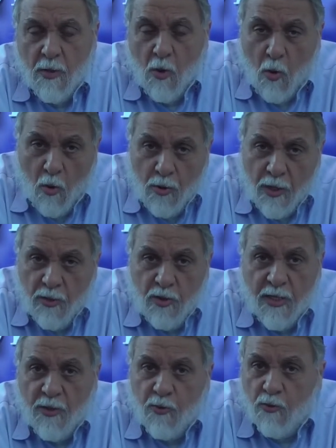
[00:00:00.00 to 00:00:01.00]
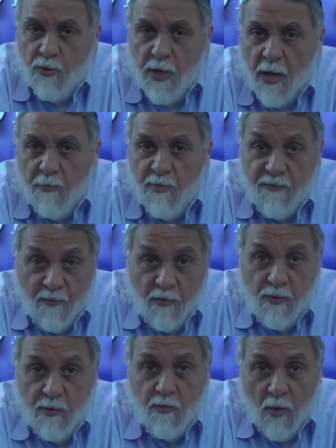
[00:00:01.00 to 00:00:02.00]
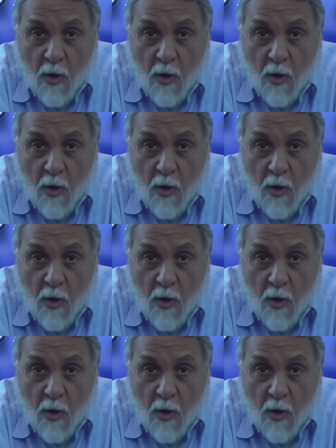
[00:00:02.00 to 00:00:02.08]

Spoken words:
Hold on to that door knob before you